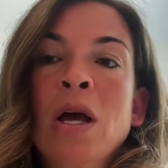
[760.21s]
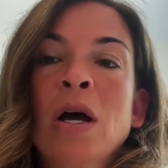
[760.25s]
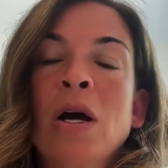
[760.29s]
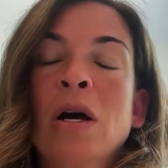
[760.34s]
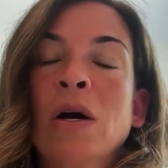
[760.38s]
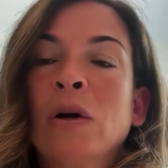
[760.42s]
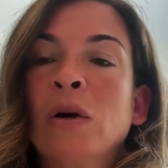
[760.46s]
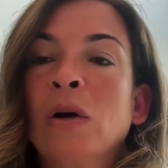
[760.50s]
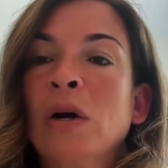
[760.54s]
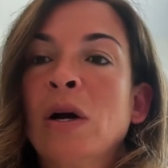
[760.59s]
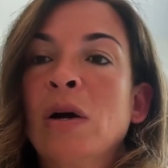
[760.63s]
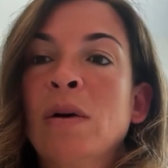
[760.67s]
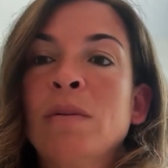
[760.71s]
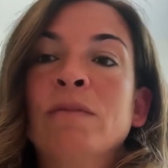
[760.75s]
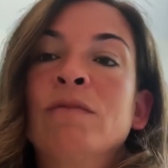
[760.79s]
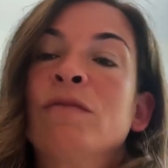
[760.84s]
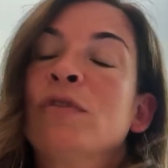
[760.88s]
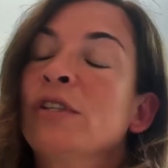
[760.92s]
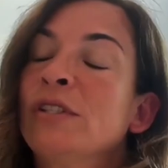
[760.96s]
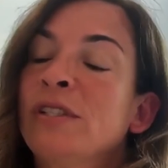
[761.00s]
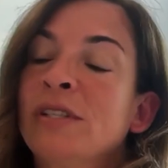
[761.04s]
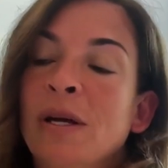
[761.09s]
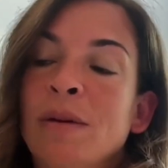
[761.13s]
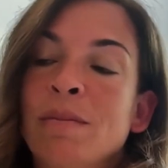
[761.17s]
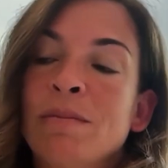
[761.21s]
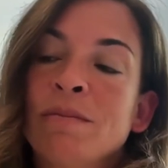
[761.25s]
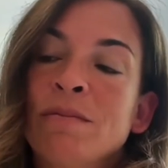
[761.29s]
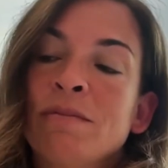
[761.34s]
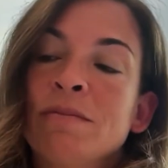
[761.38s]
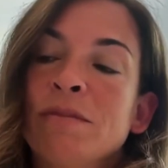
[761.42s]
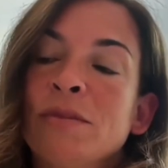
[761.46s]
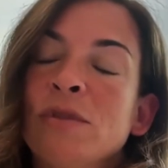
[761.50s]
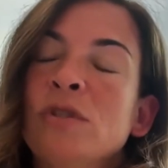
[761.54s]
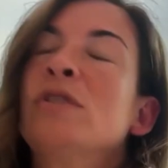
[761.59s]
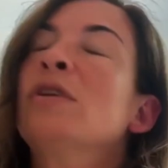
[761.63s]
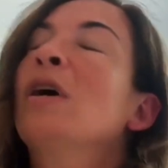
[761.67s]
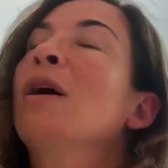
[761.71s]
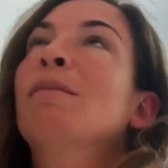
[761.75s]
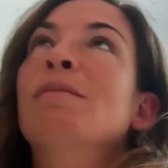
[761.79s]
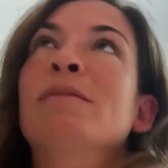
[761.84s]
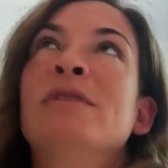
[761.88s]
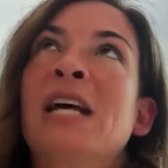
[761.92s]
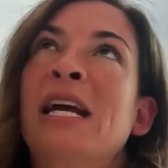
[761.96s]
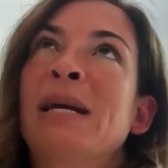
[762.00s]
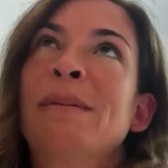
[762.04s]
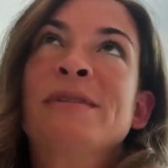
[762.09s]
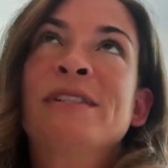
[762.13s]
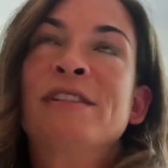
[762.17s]
For some
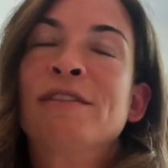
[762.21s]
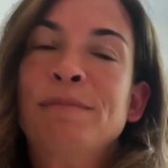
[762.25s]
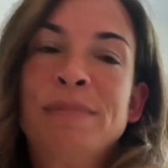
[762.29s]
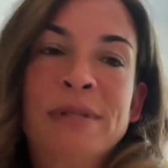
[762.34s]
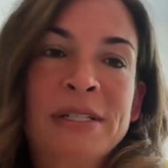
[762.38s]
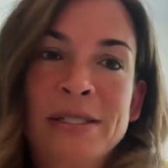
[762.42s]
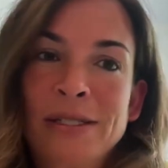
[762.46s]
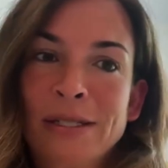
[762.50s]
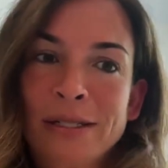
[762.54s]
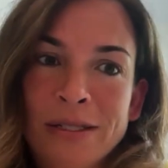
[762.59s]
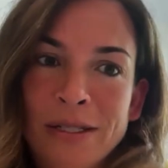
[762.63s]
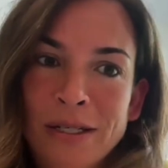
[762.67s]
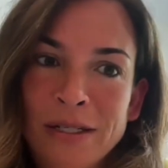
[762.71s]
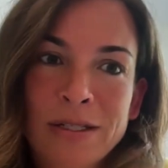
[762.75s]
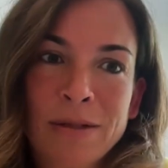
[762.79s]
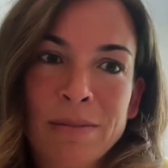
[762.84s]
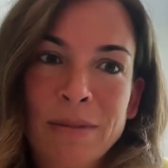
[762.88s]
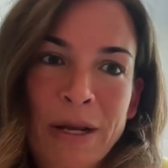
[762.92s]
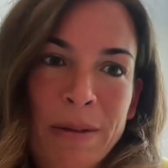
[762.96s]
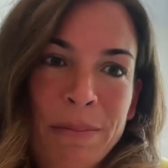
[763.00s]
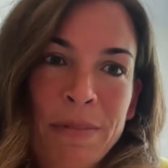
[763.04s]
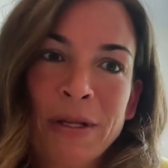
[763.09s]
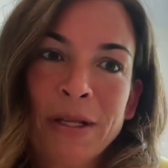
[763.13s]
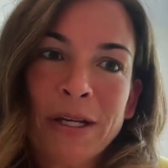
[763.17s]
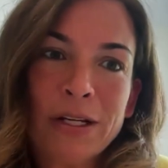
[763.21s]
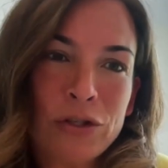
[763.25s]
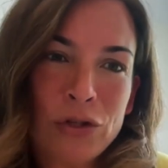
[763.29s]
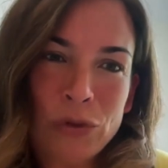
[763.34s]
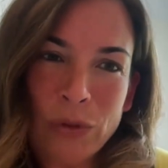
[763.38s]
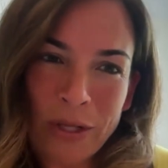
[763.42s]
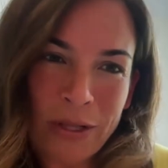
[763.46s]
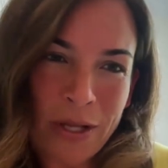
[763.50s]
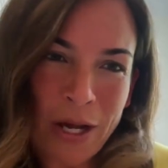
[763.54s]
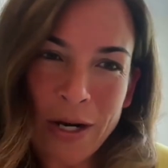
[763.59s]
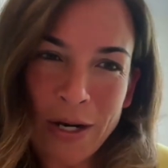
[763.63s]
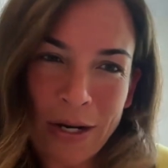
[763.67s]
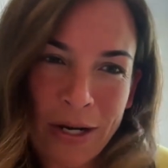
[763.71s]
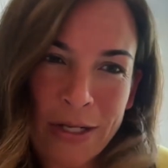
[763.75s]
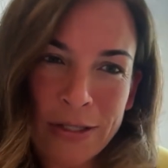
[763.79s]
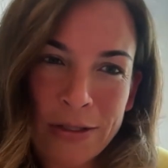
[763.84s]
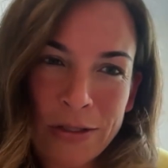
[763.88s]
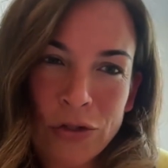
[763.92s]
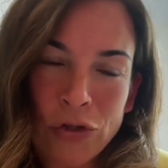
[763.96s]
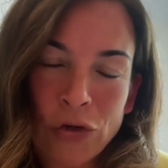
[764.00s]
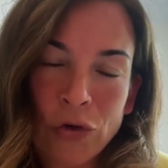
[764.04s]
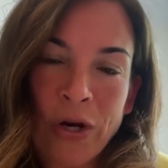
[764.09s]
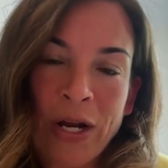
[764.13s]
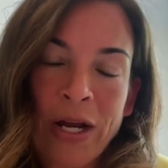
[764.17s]
types of businesses, it might be like doing that on
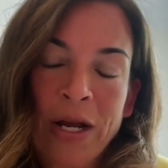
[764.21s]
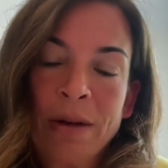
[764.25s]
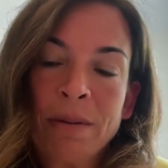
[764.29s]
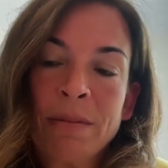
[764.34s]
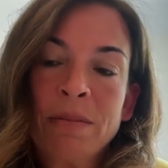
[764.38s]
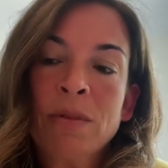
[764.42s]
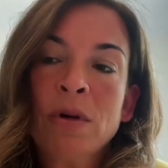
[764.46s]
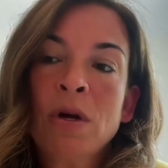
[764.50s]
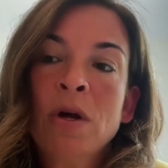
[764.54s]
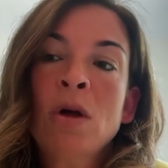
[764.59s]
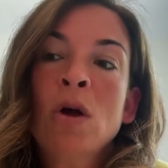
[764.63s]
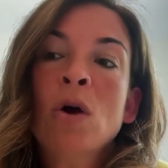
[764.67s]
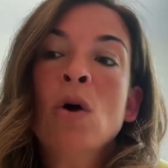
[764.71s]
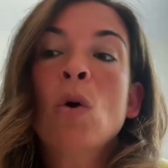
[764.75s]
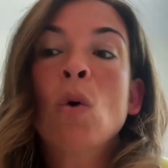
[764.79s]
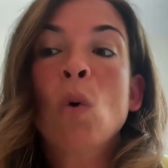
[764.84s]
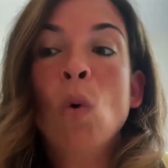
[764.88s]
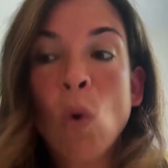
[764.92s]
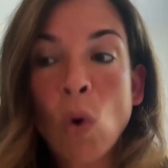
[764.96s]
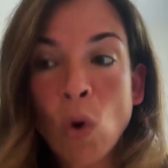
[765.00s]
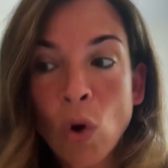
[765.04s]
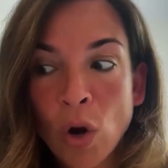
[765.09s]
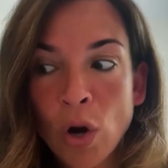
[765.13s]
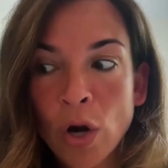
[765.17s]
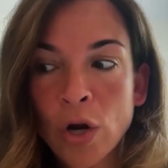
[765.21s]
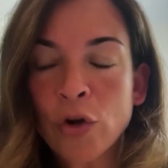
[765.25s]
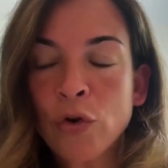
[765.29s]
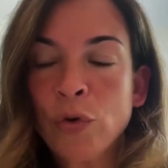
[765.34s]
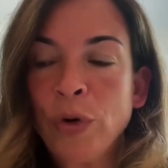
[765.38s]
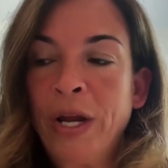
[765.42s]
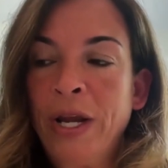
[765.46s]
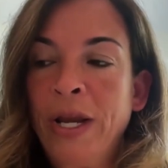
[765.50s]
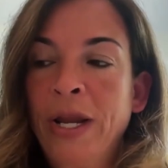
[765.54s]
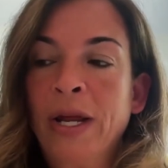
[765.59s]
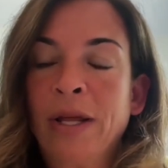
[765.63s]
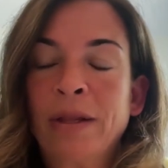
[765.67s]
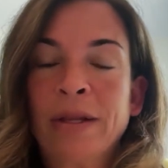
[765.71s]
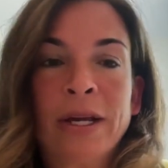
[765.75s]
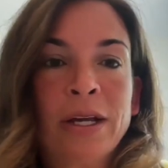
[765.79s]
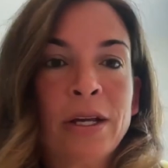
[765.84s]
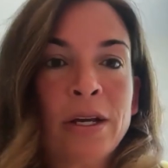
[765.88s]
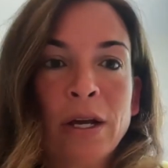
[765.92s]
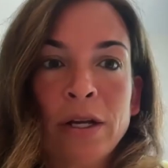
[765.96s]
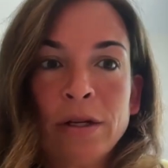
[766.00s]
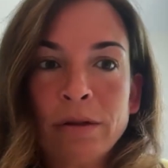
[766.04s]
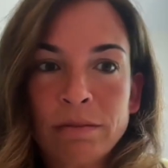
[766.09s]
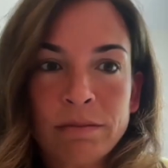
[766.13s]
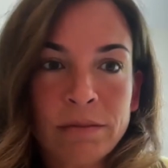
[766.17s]
Instagram or creating
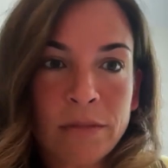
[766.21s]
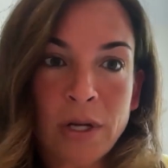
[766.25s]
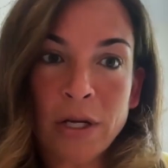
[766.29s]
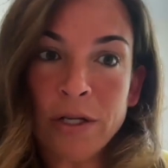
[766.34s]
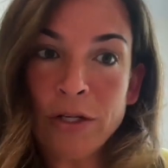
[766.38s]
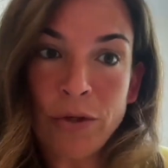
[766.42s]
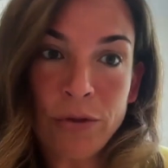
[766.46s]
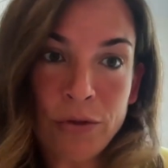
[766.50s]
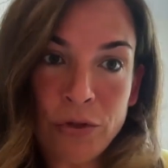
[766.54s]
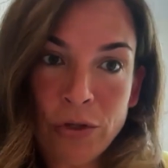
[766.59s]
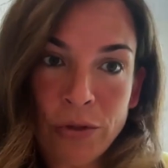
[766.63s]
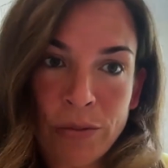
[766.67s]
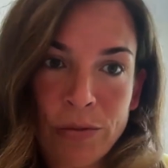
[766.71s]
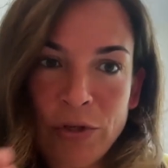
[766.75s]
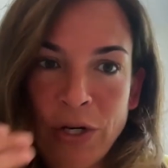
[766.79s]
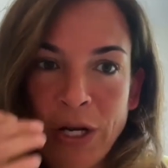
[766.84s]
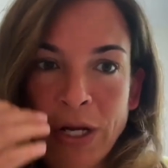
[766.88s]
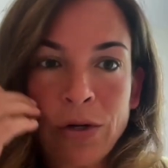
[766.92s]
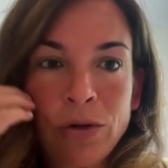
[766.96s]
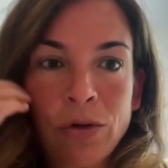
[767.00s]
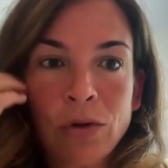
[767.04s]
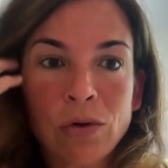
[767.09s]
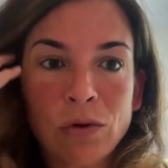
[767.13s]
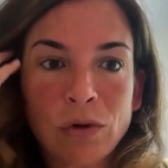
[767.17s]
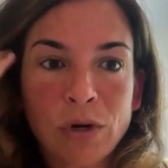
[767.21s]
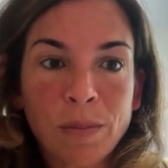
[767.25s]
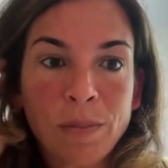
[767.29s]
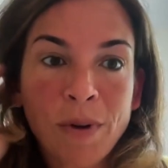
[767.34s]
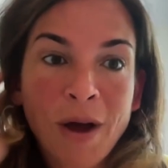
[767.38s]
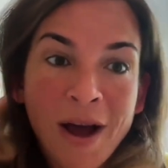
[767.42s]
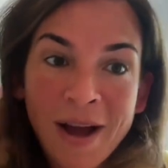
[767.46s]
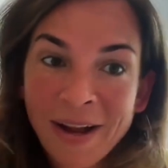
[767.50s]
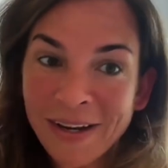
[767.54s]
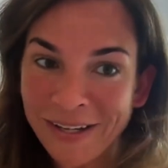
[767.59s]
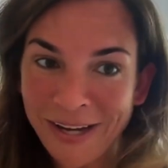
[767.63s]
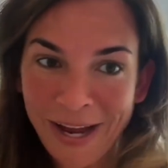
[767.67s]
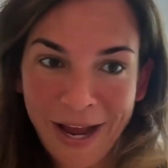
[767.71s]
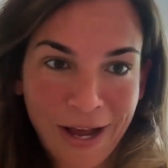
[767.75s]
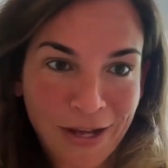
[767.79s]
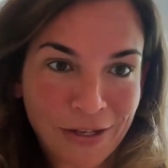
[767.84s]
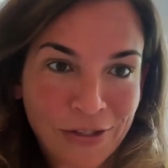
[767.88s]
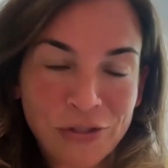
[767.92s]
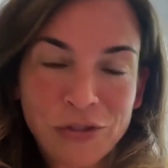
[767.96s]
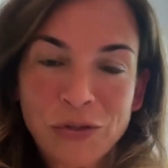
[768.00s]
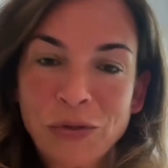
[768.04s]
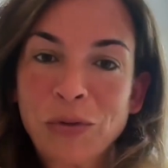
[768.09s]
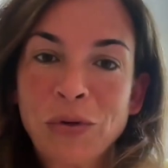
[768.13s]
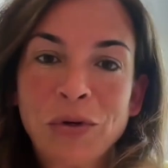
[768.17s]
like a YouTube channel or a
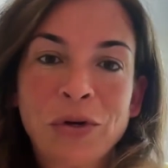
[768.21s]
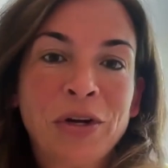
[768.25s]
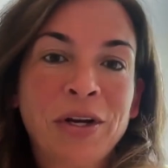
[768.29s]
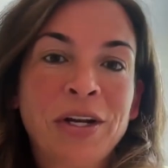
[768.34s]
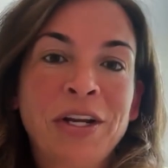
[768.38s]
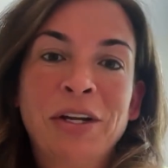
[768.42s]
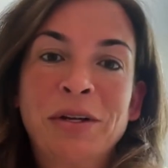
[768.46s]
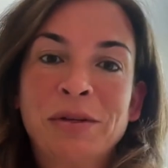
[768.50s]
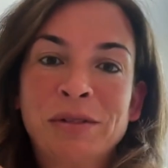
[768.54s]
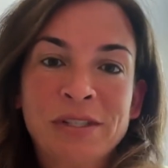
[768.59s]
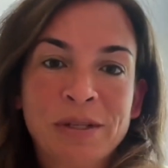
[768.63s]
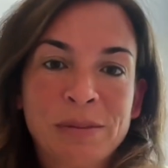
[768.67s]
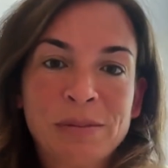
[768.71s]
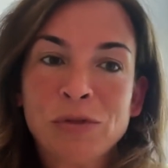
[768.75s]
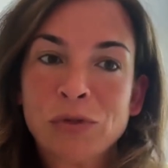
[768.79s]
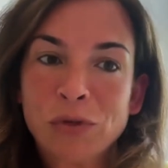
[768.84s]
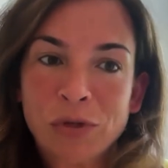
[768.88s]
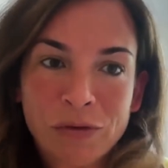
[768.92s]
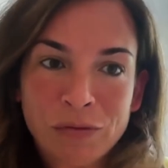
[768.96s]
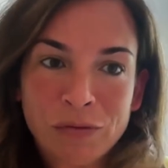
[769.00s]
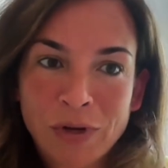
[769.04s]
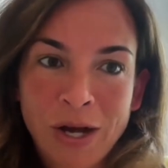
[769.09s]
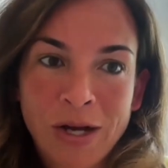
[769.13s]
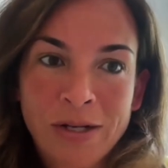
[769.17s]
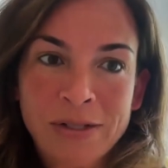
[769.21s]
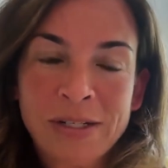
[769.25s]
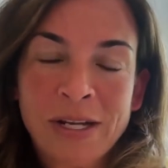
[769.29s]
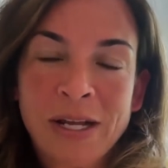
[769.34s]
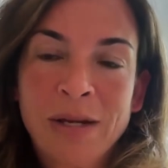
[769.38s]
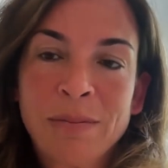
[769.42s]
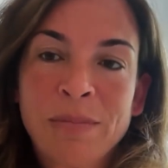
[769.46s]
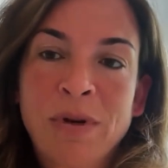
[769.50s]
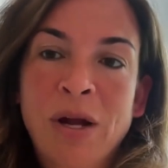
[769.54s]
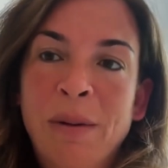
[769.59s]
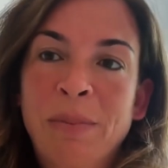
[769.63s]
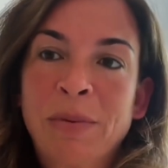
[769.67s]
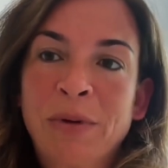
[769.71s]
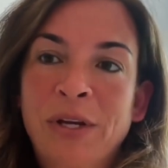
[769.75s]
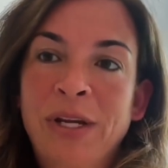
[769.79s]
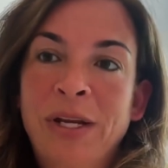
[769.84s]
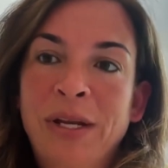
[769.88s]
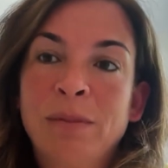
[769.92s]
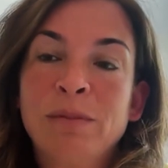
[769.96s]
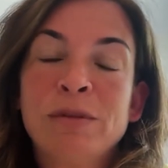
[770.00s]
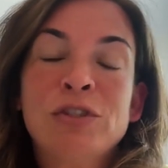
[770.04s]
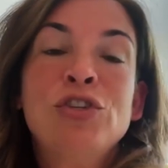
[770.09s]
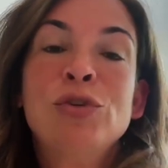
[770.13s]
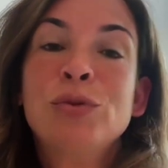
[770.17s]
podcast or, some sort of content
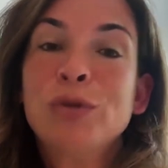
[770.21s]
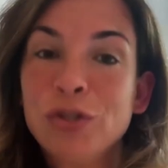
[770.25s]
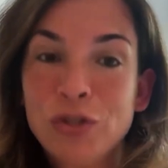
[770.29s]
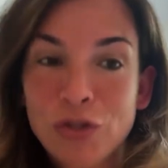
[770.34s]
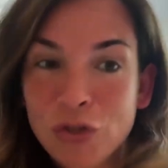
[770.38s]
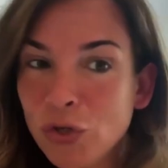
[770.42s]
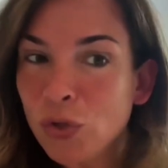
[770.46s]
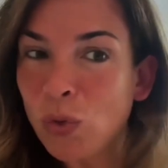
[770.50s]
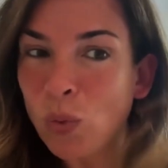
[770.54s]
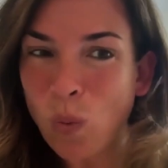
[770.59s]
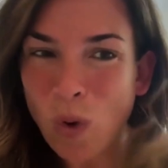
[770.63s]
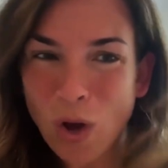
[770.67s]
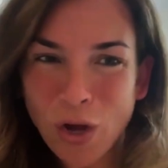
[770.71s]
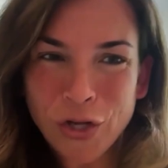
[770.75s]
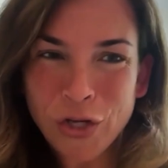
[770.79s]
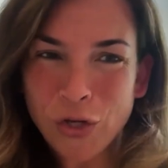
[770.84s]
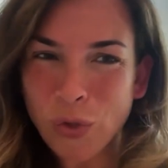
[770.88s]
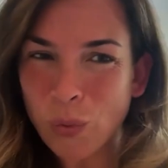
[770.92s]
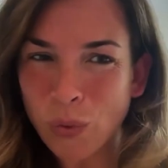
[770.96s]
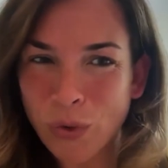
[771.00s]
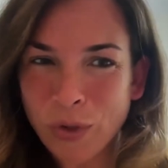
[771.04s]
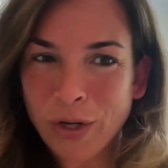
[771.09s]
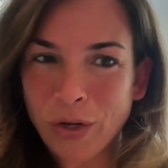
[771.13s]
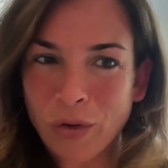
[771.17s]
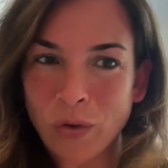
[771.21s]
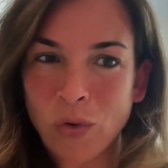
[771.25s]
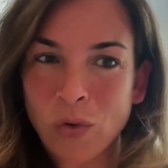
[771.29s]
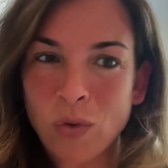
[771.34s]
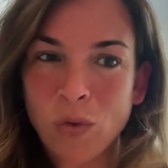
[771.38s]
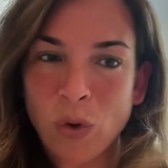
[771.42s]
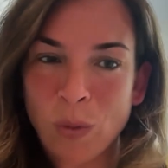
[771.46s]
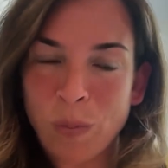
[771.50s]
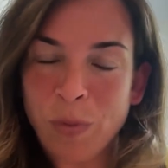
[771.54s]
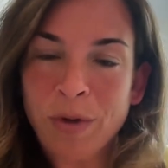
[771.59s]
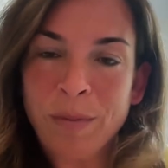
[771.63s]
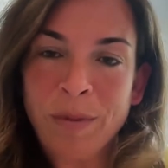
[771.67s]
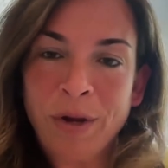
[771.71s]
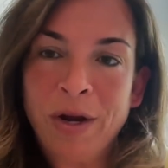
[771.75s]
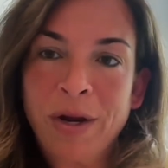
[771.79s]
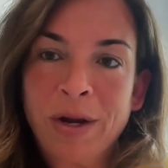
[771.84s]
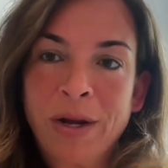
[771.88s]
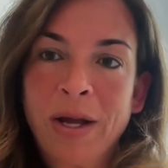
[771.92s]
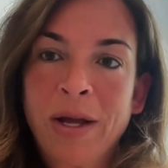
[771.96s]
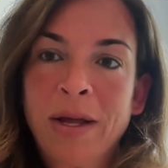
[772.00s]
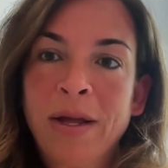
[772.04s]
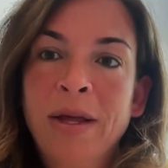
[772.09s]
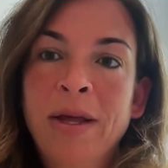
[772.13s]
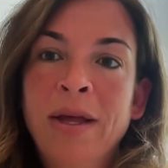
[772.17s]
property, which you can do while you work in corporate
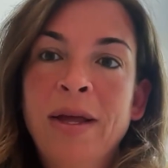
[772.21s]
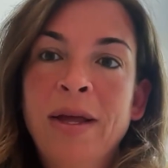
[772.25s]
America.